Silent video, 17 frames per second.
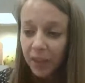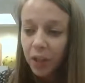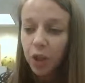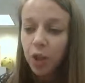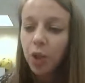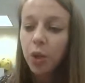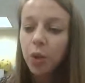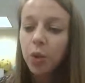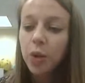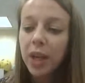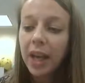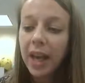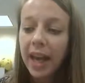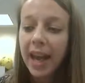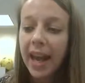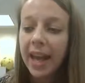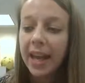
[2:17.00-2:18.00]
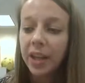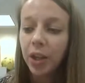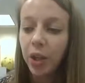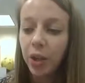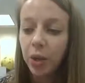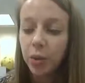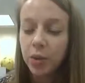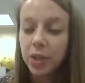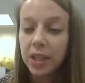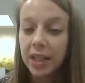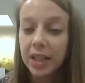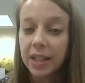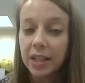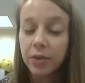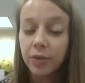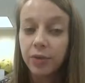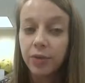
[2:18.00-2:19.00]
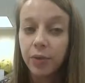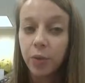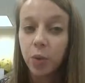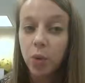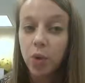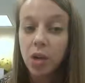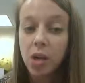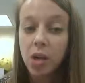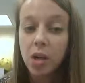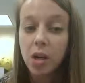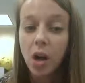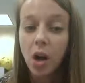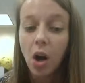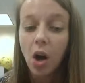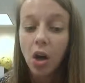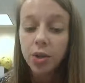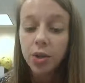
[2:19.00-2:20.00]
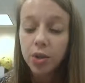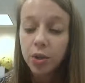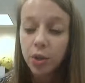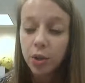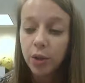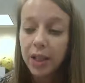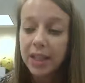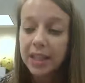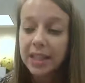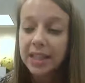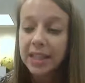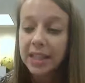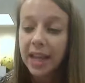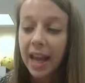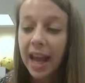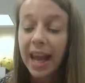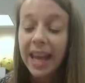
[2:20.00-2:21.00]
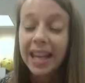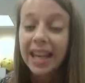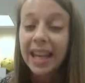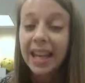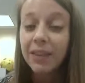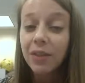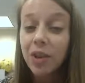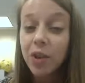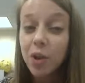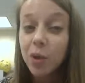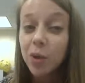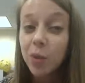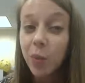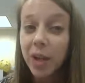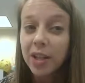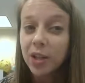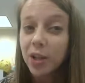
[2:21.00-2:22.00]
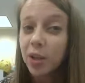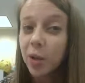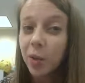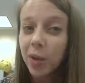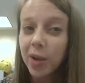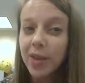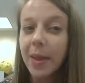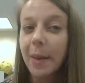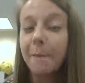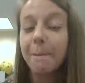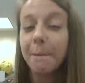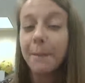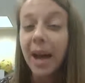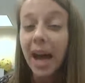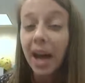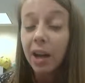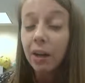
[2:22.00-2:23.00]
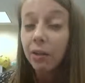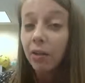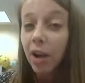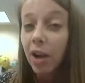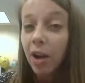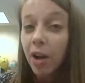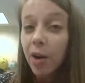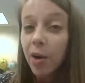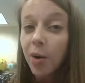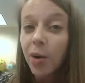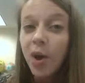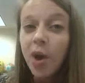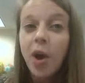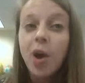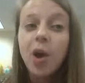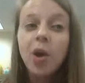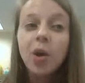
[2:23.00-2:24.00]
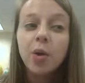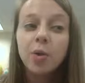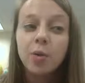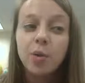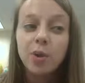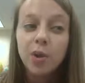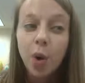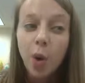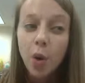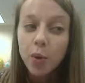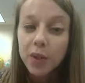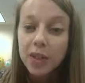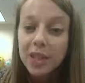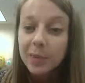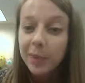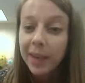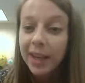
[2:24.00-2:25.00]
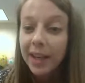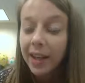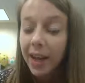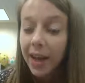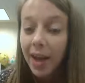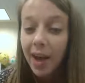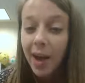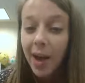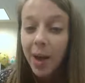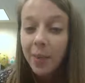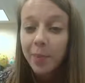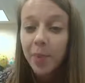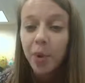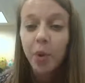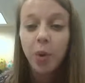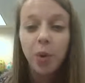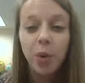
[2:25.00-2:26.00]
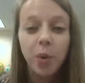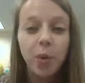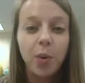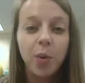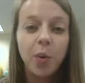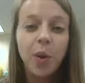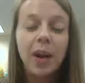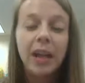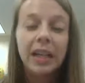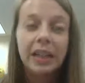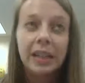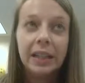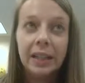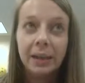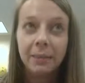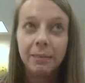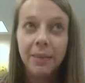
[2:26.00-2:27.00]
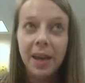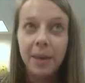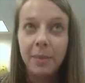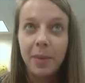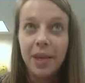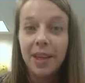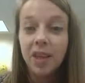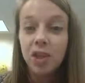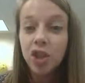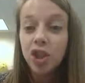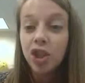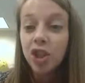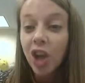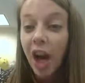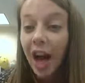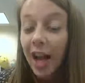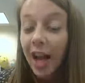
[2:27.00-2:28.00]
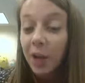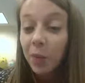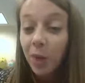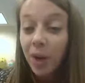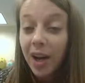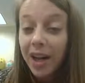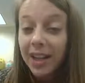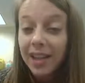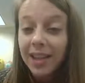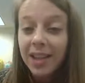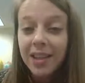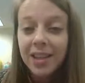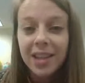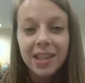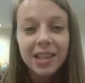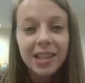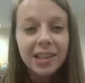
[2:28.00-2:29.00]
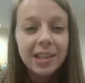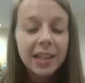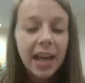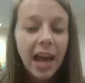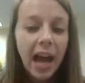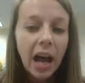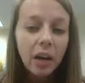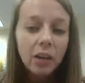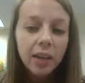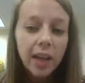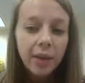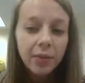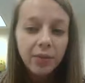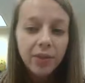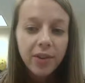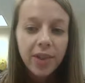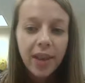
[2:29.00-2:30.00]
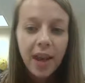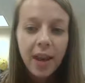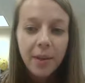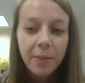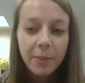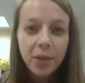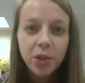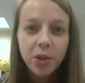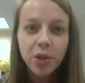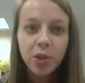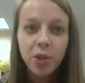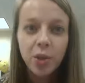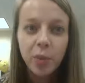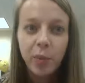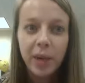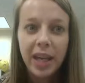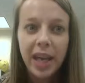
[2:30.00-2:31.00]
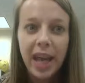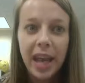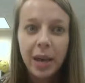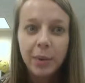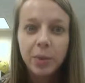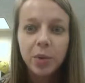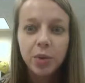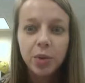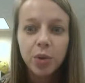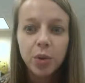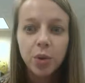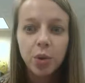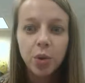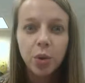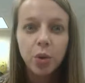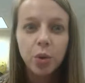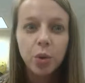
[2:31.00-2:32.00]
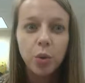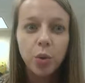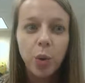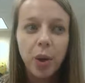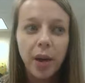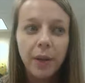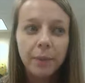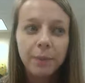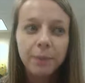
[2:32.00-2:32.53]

You can use it for all students, and even those ones who are in the back row, who don't speak up, who may be the shy one. This is an outlet for them to be able to